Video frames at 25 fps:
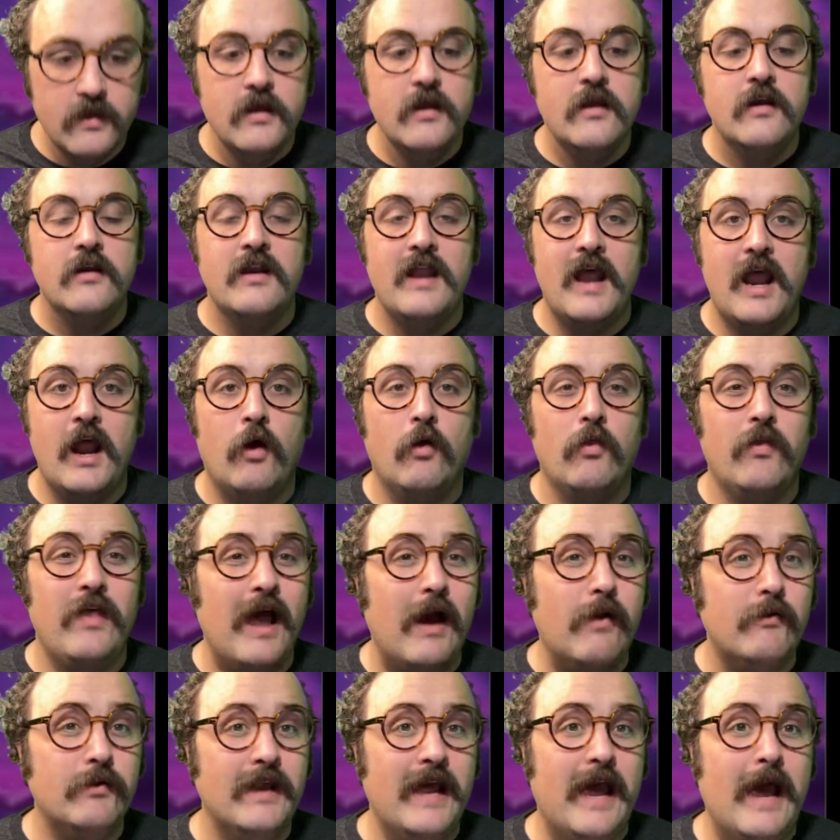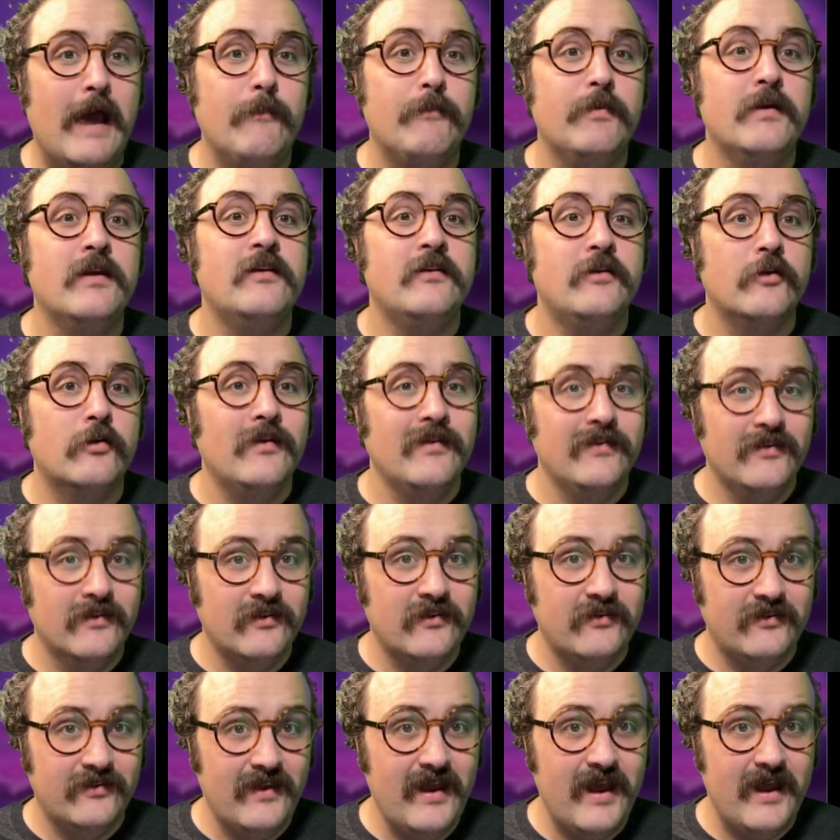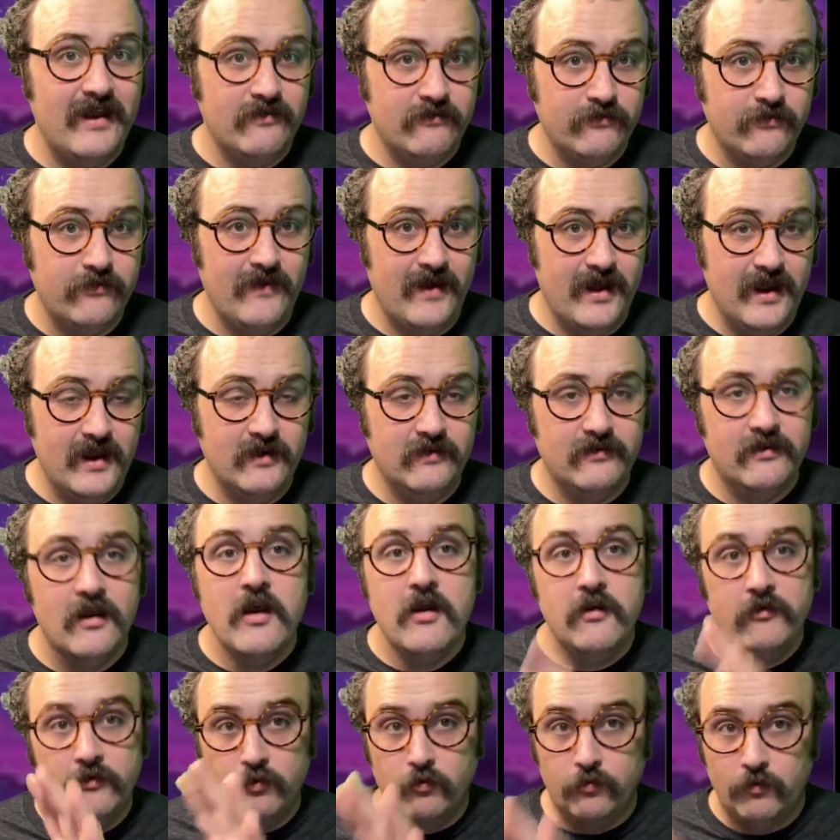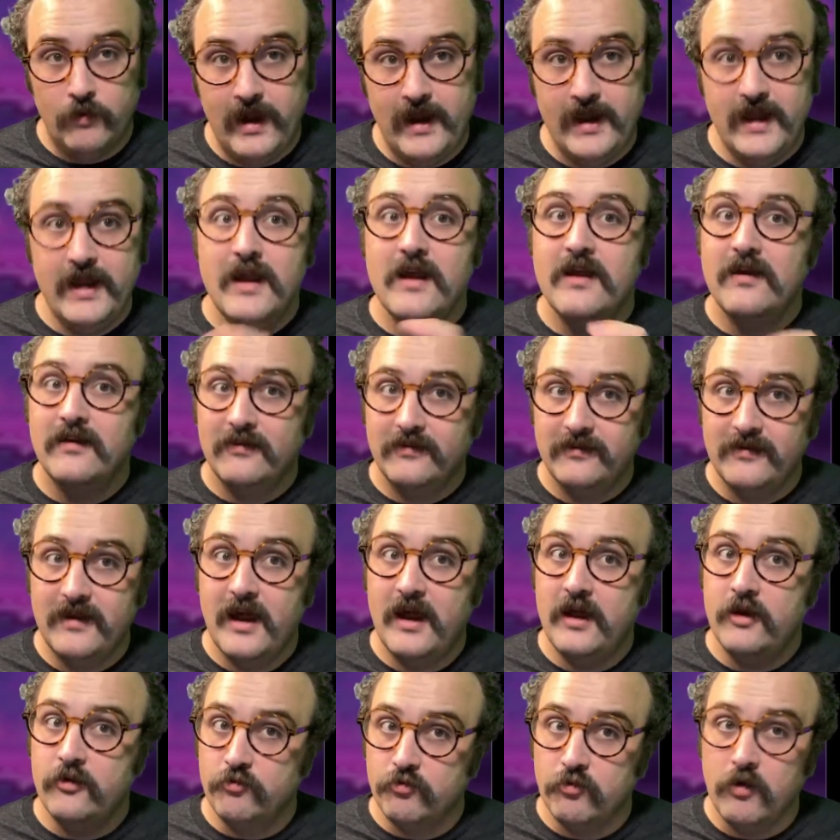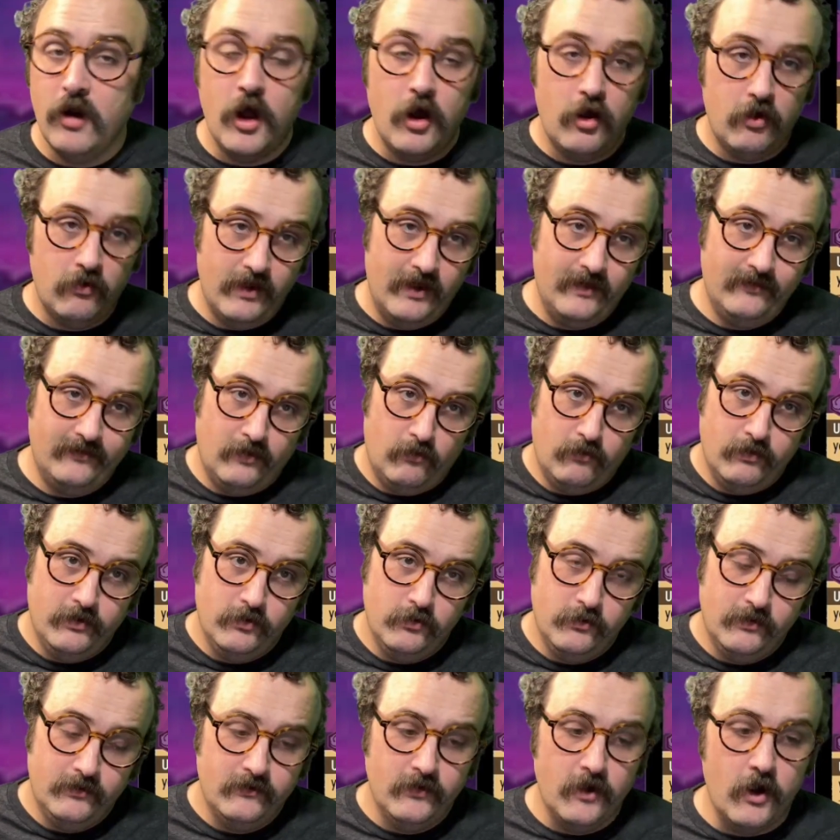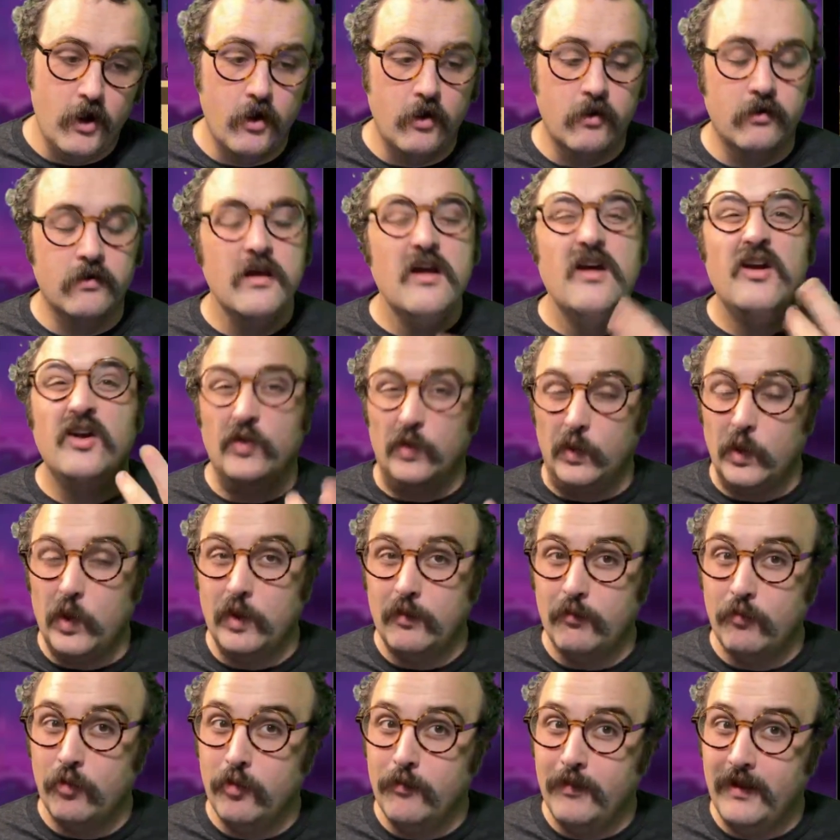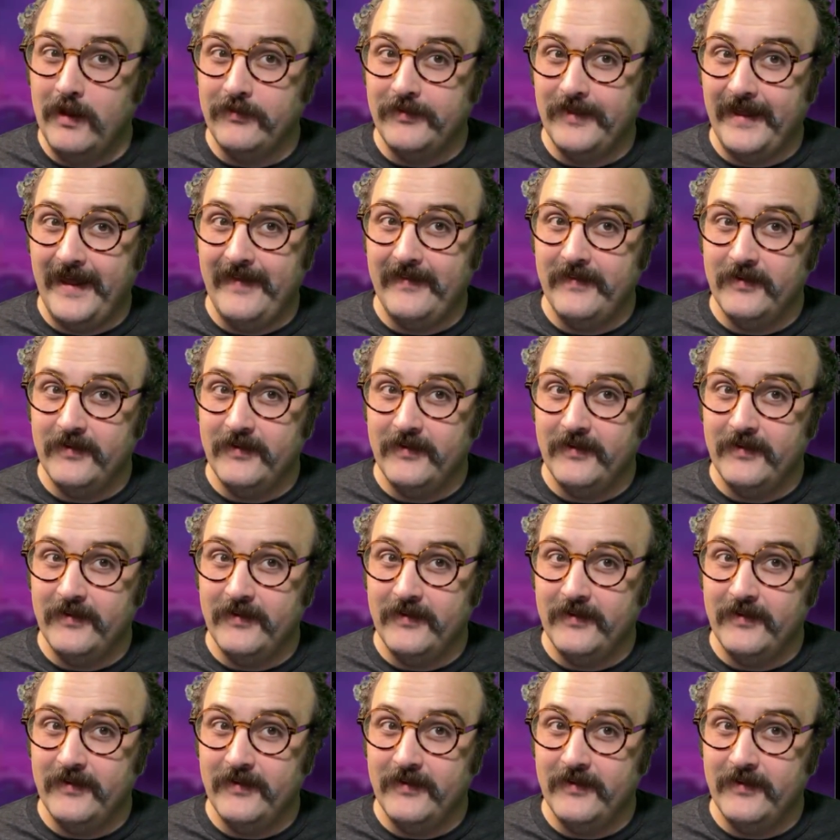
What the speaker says: Now, that would happen during the set phase. So ready, set, draw. That's how we do a turn. You'll learn more about that